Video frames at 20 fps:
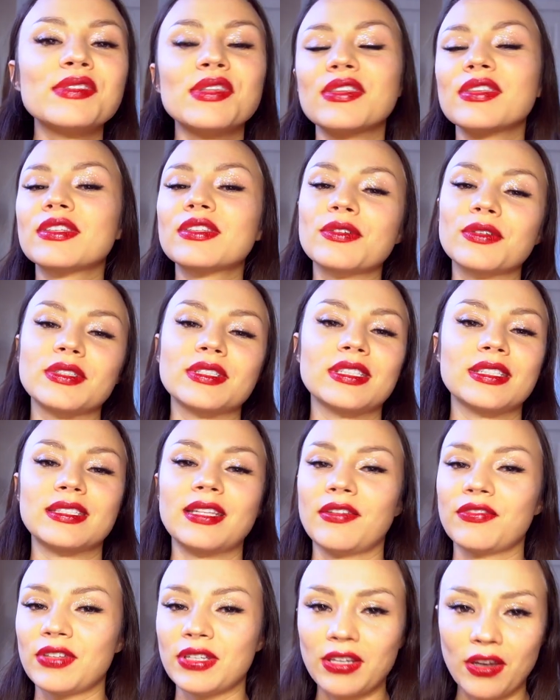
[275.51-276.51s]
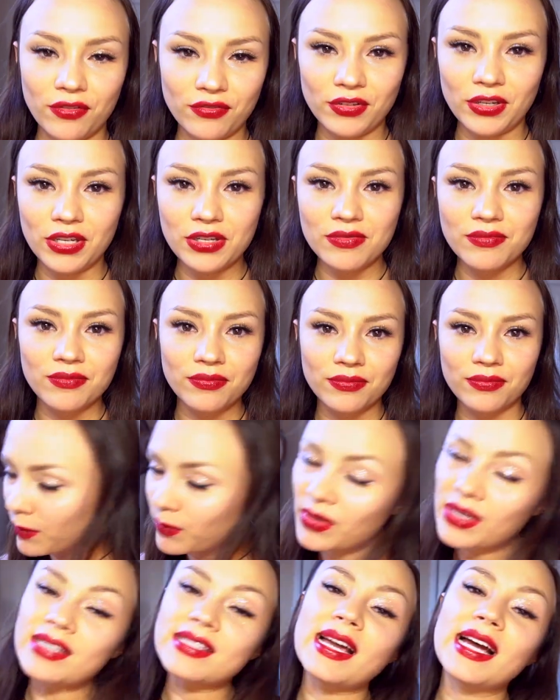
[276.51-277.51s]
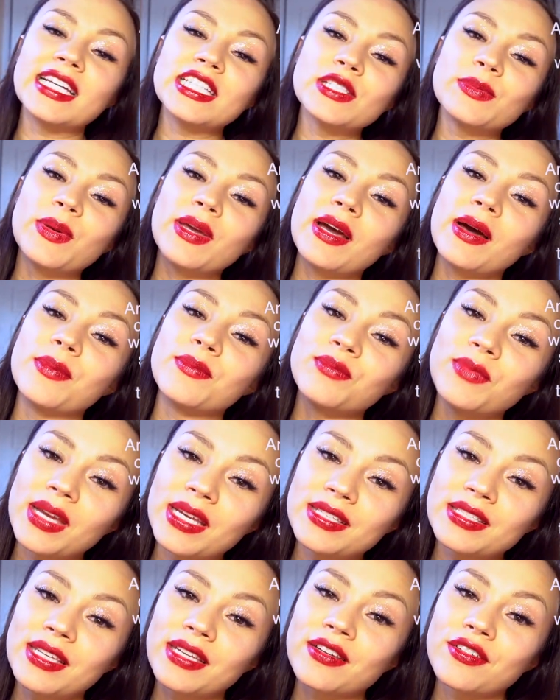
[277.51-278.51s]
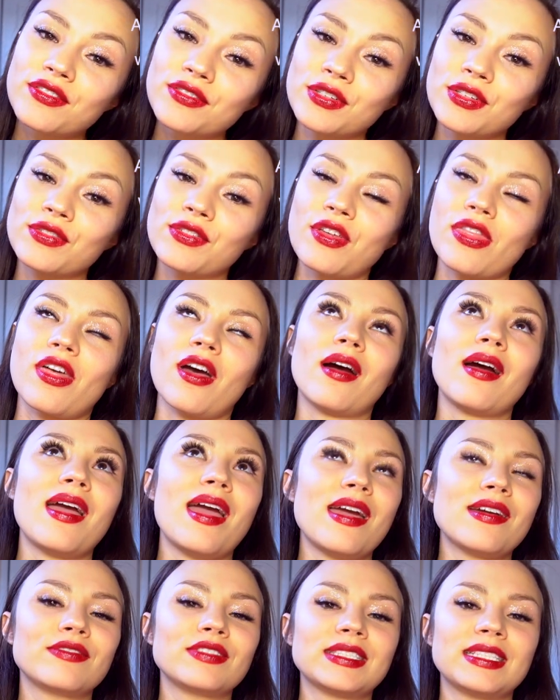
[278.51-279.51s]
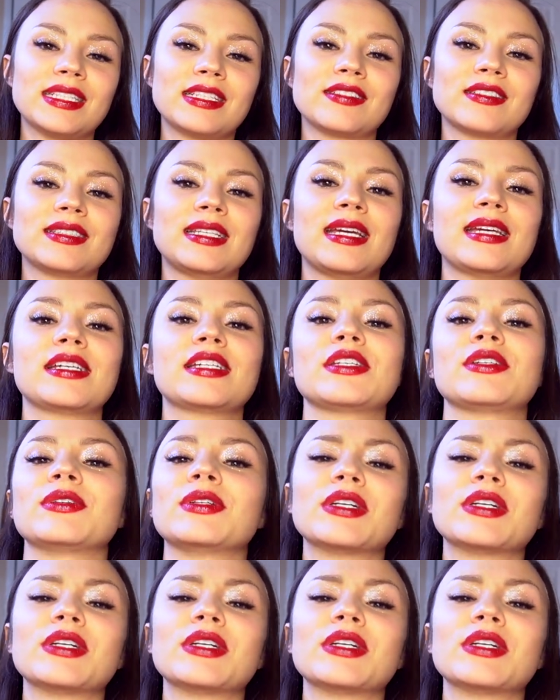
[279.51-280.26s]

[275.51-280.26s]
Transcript: then this course is definitely not for you because I spit amazing food for thought every single day at you.